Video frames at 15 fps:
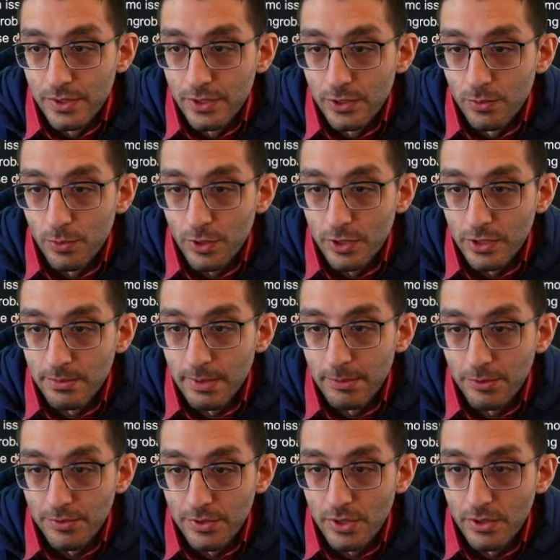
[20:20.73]
Workers may
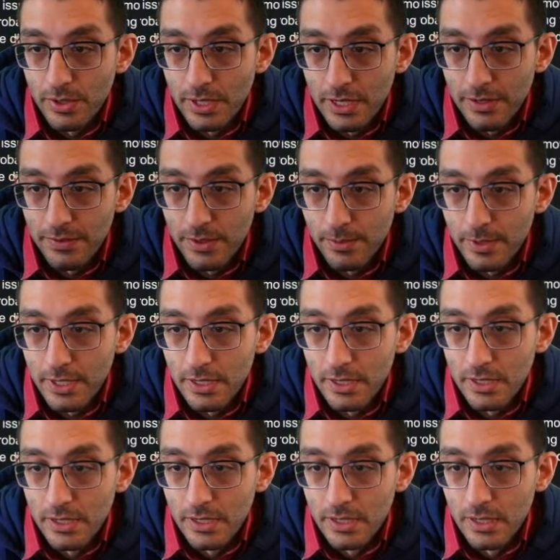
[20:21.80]
move slowly enough that when you
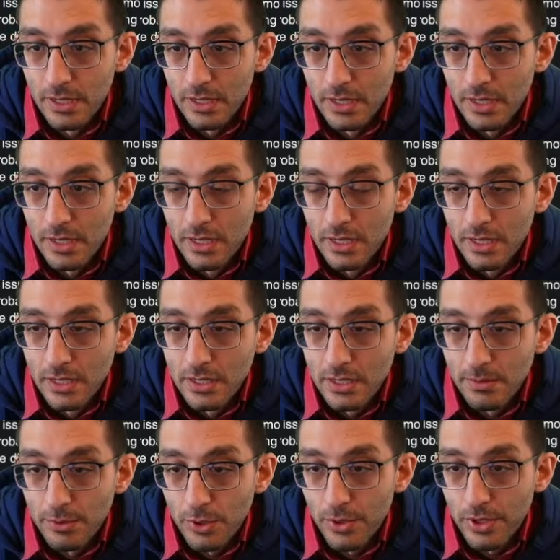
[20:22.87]
see them
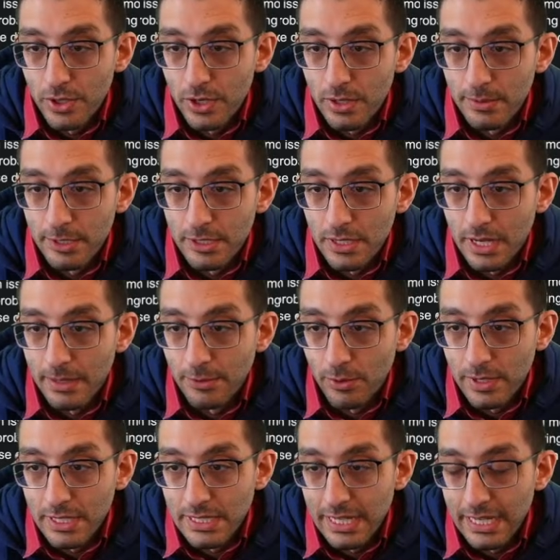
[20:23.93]
go to the garbage slime, you
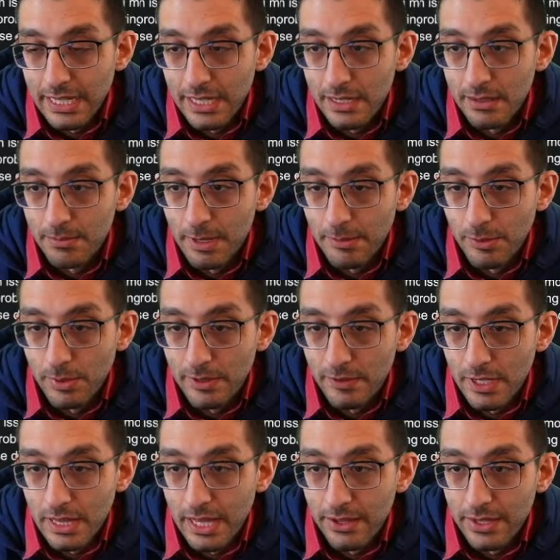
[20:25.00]
want to take it. Maybe we even
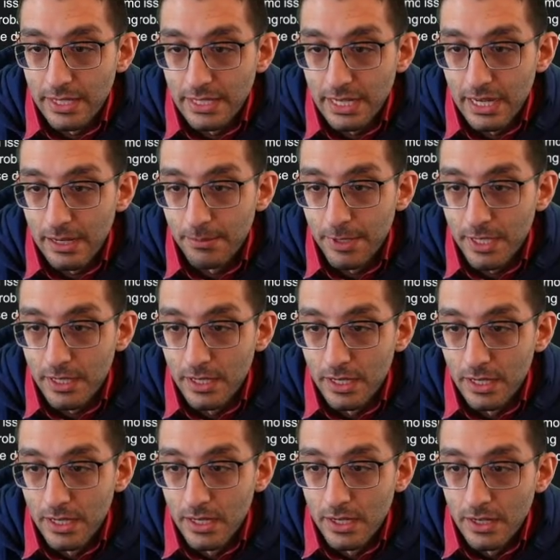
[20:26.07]
allow that to happen.
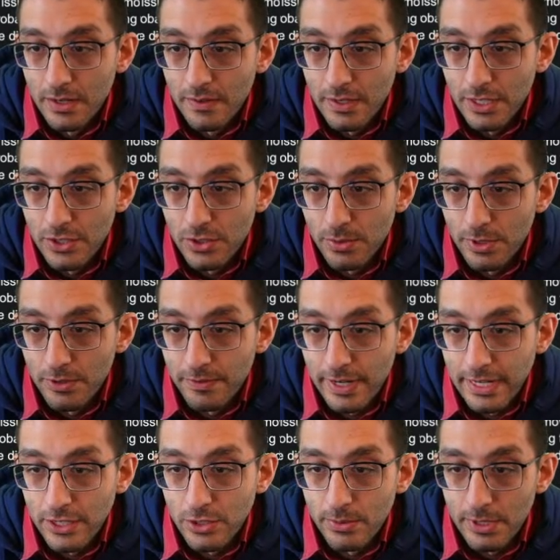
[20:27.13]
An issue where you're finding
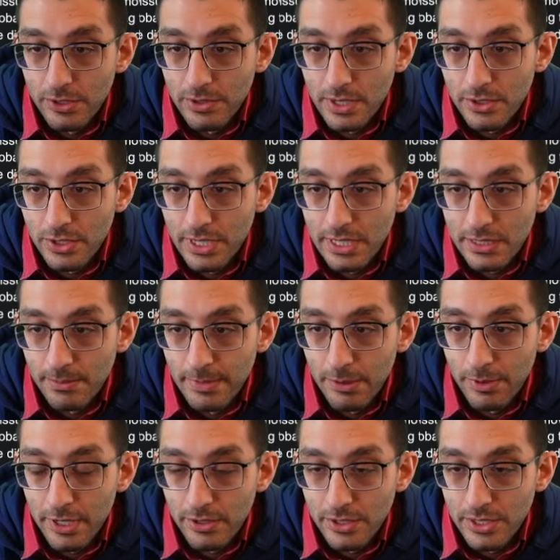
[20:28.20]
too many treasure chests and may want
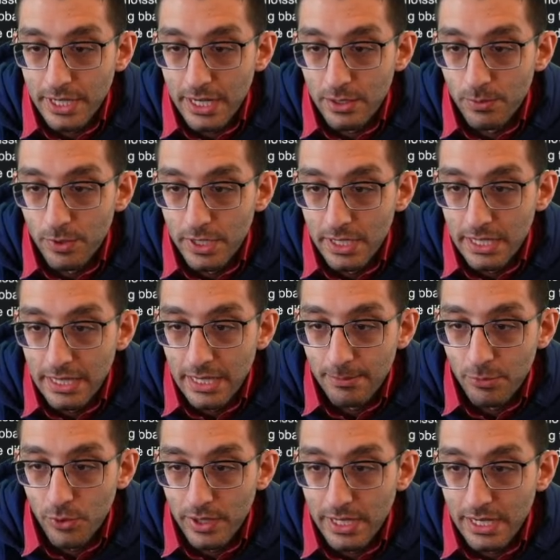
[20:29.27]
to reject one. At that
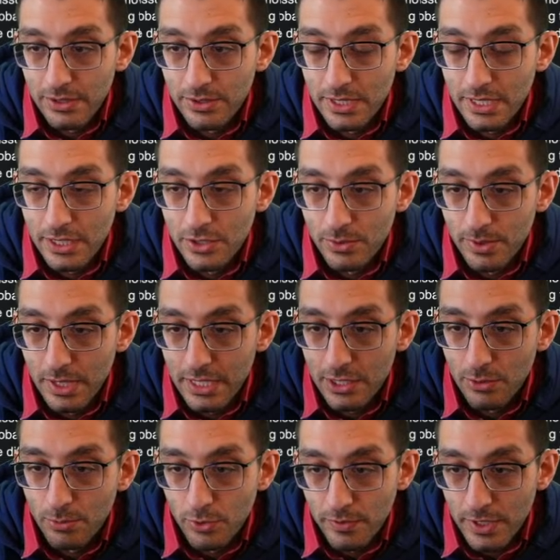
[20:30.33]
point, I don't see an issue with letting you
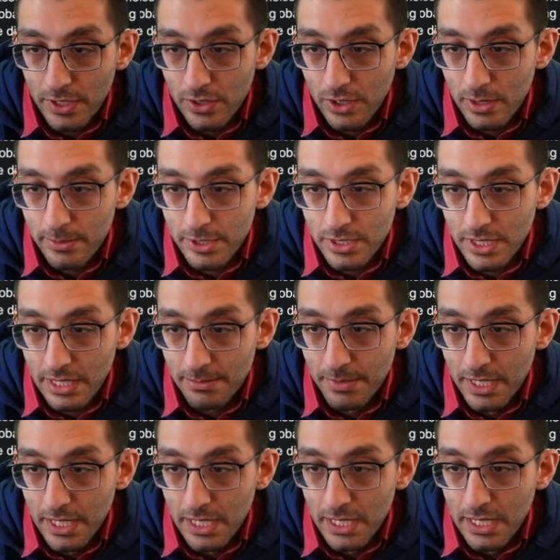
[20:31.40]
move to the garbage slime.
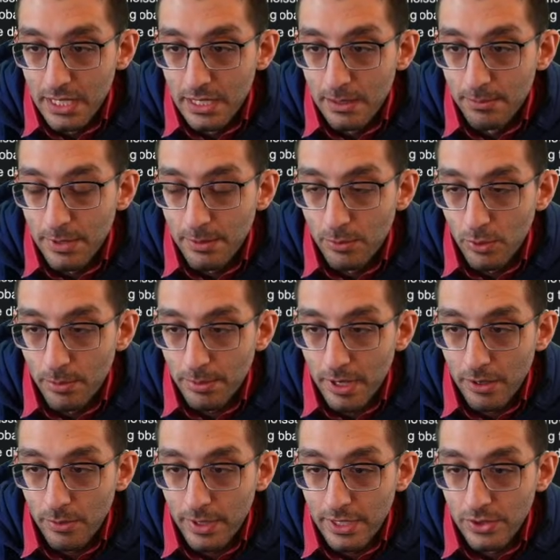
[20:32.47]
People will probably
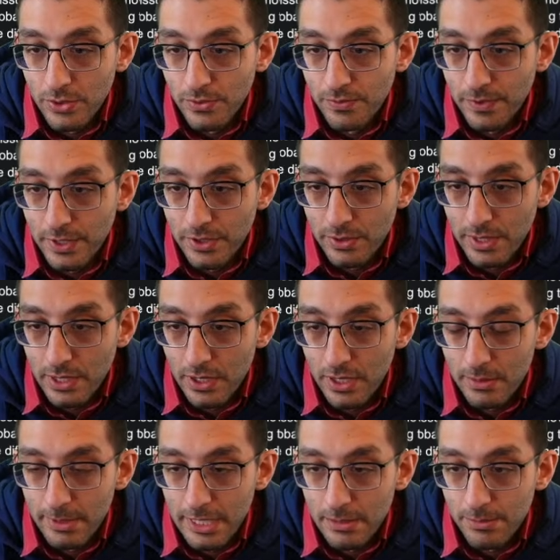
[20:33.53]
want loot filtering to
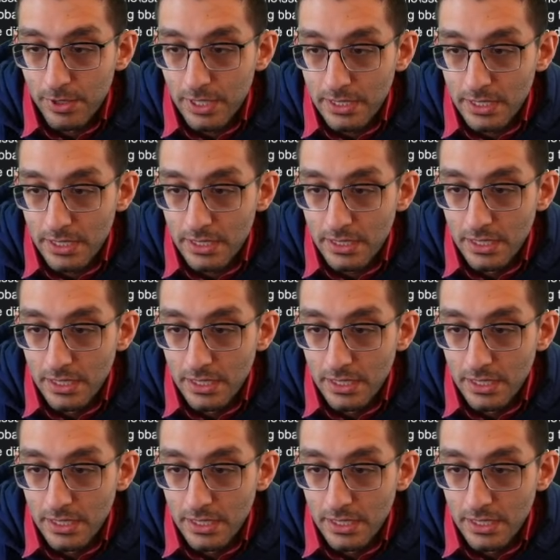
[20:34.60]
automate the process.